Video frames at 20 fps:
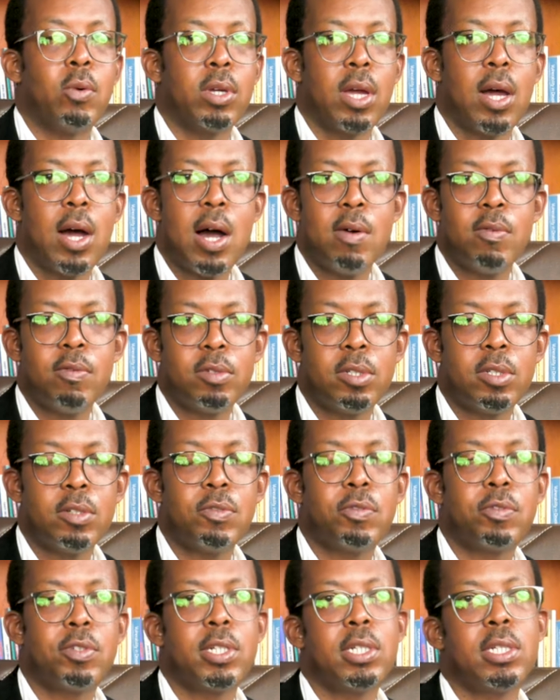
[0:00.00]
We have
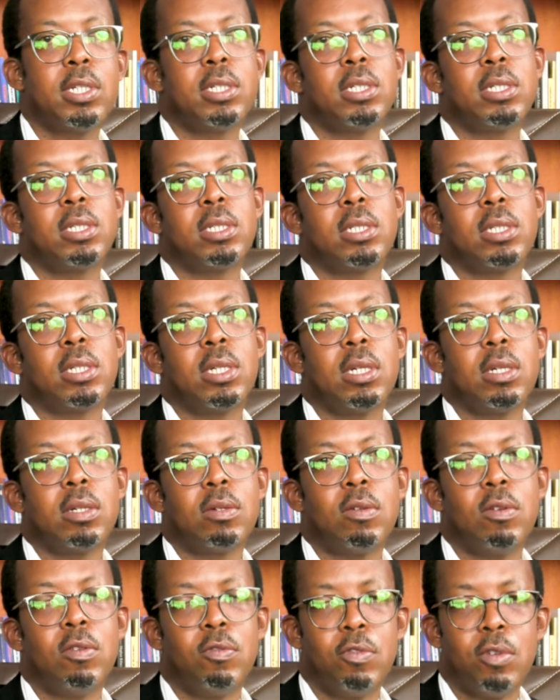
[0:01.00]
different
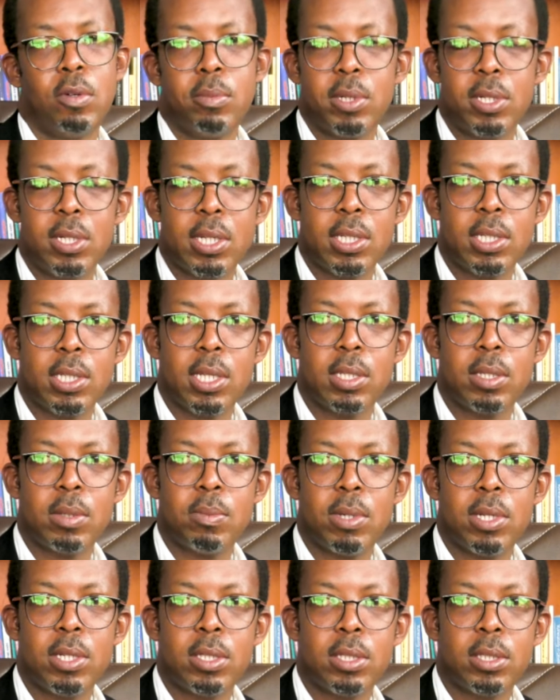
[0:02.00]
conformity
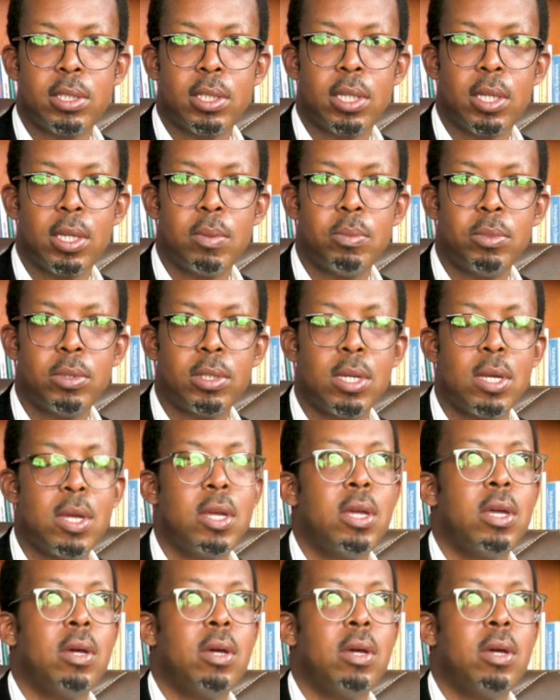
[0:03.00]
assessment schemes,